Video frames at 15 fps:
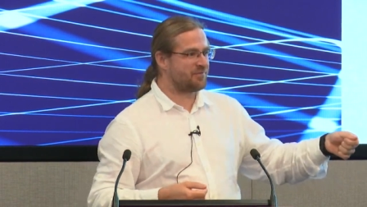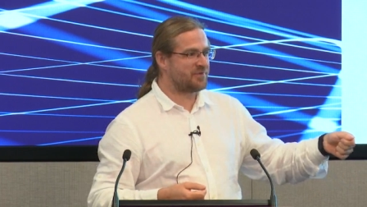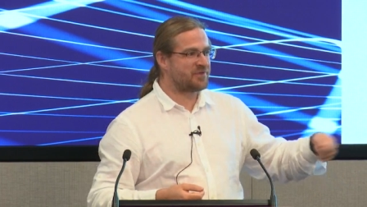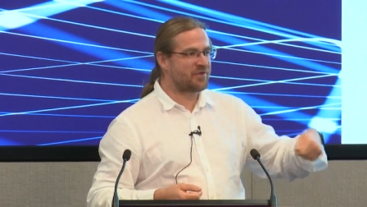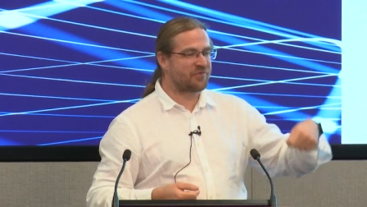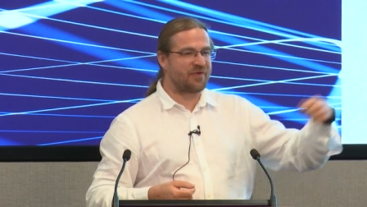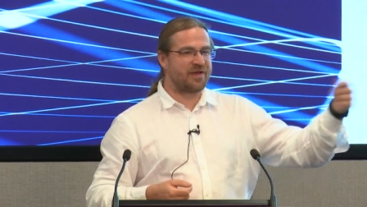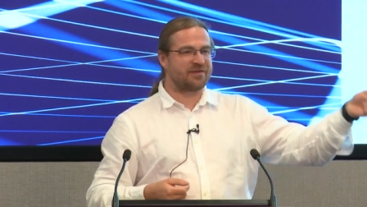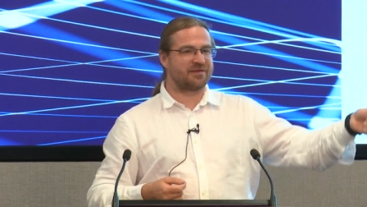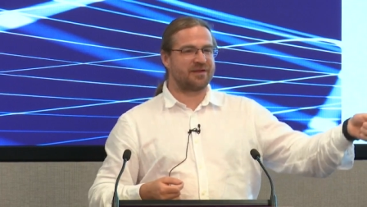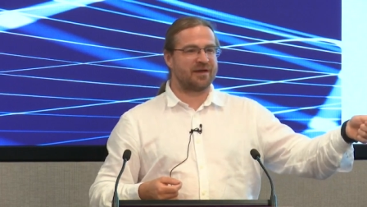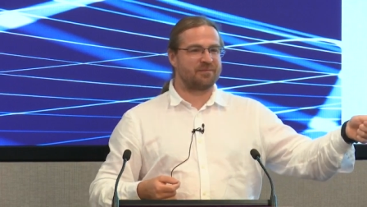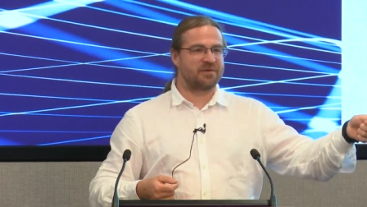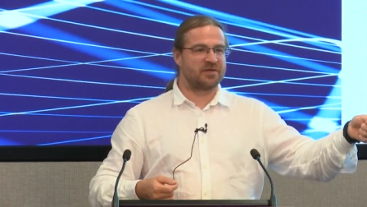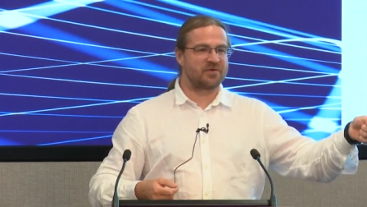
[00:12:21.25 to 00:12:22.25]
They just faked an
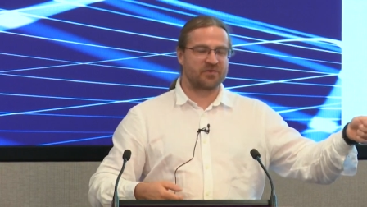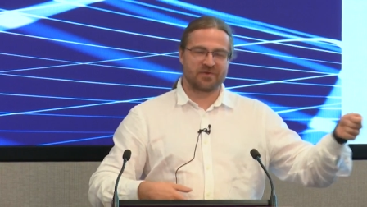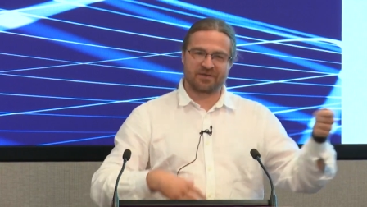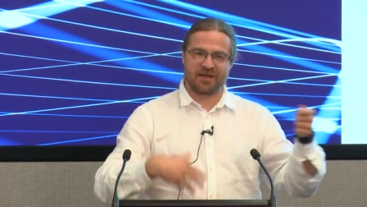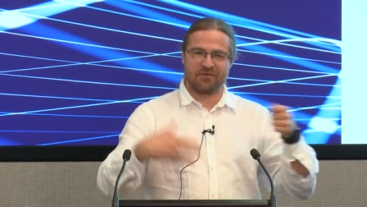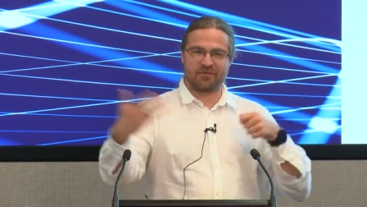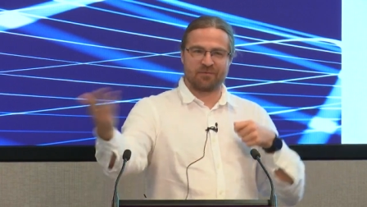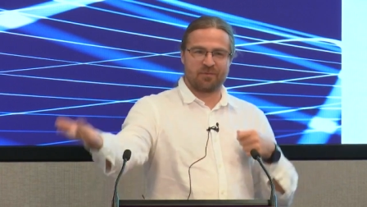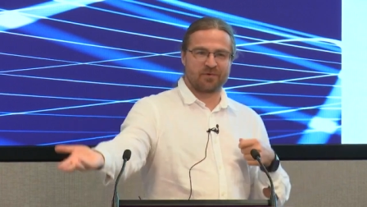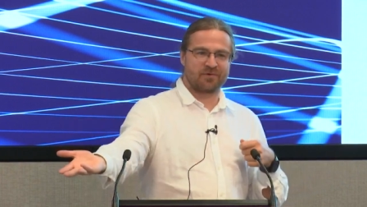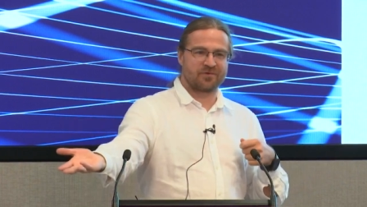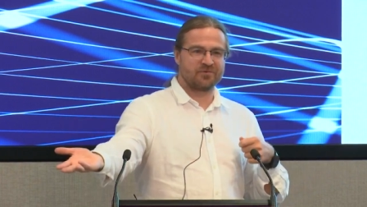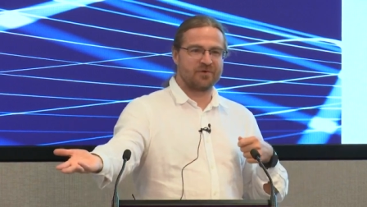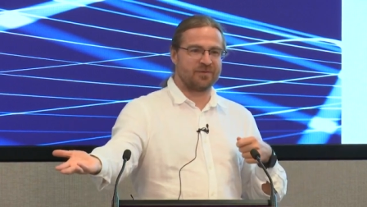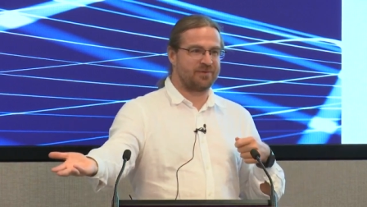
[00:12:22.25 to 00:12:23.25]
IP address and gave the
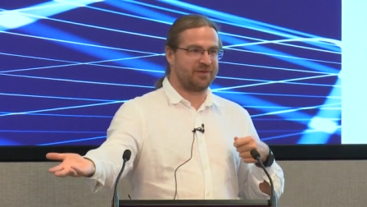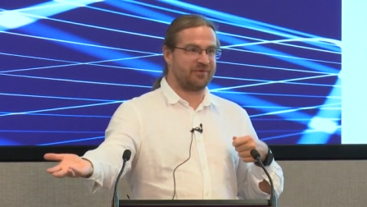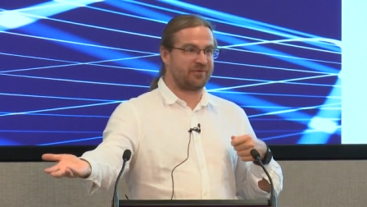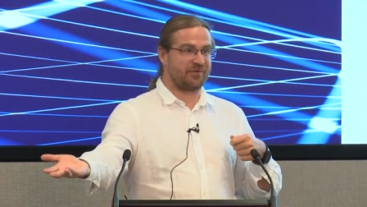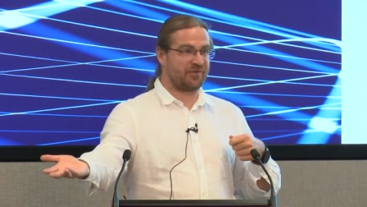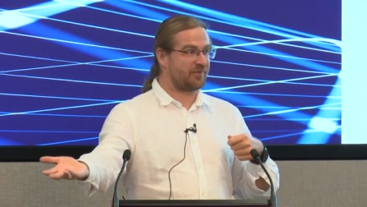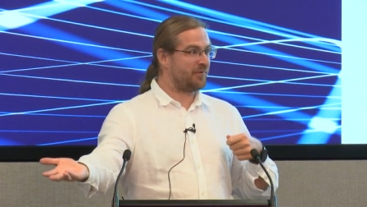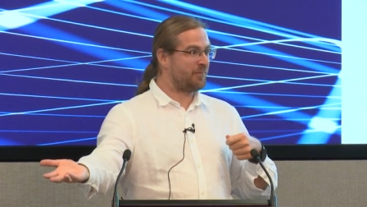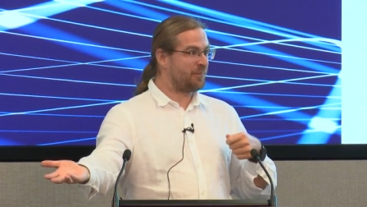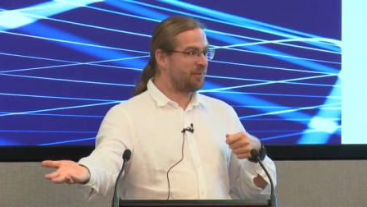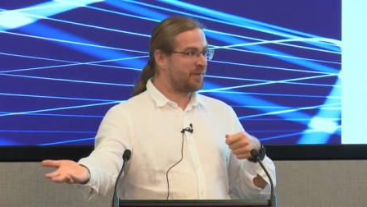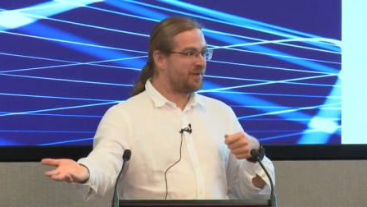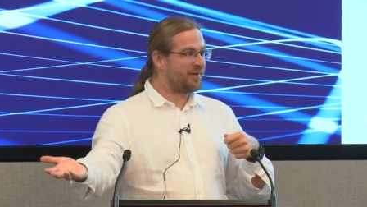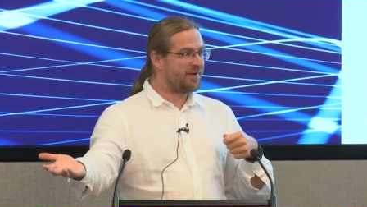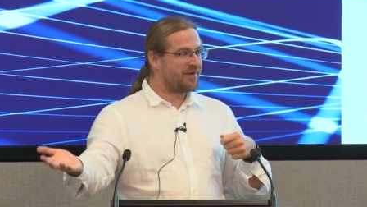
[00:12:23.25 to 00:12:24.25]
pods two IP addresses.
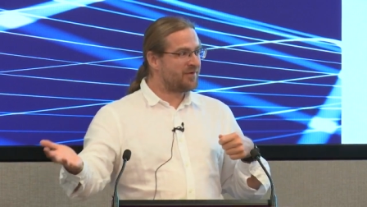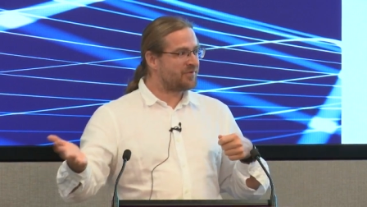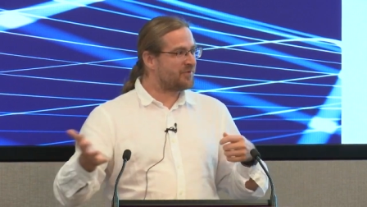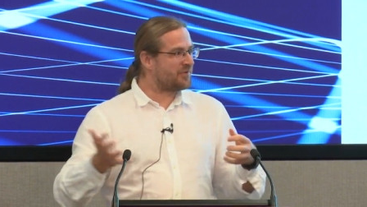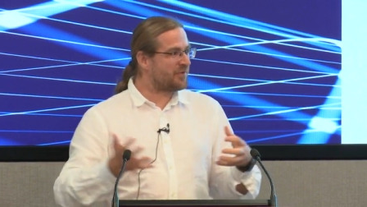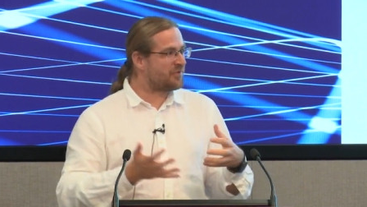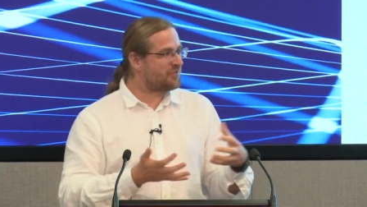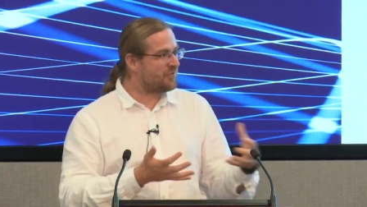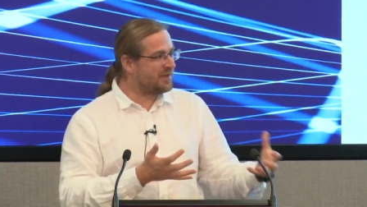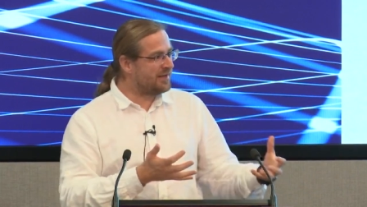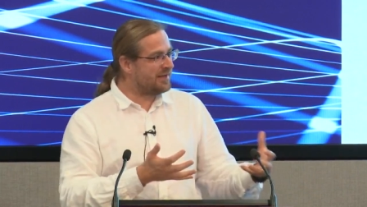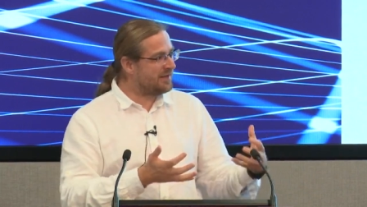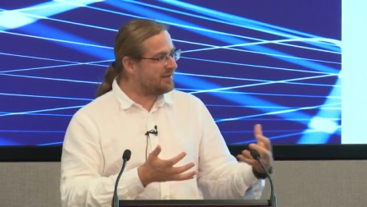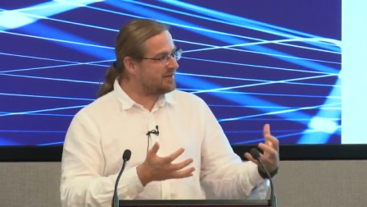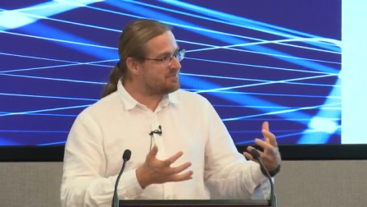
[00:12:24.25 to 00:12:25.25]
So this is
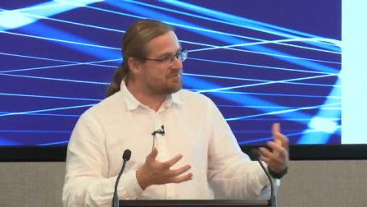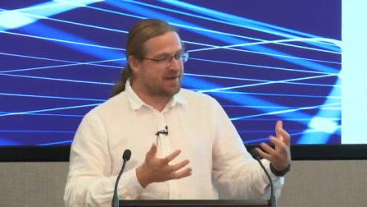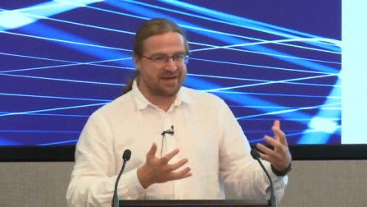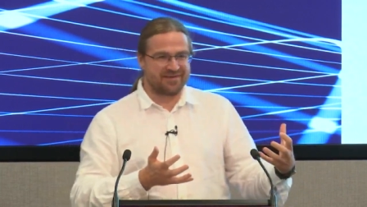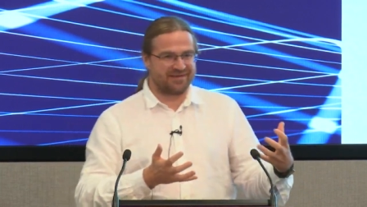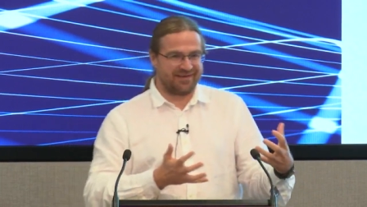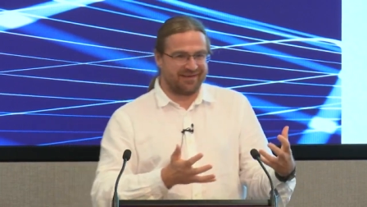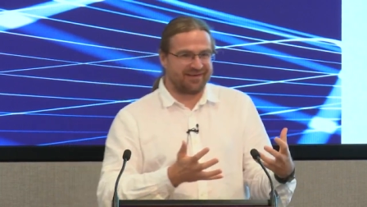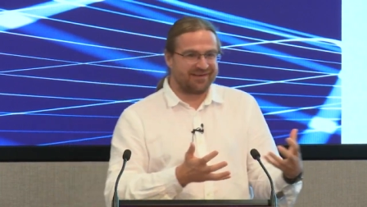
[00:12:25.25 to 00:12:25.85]
really amazing.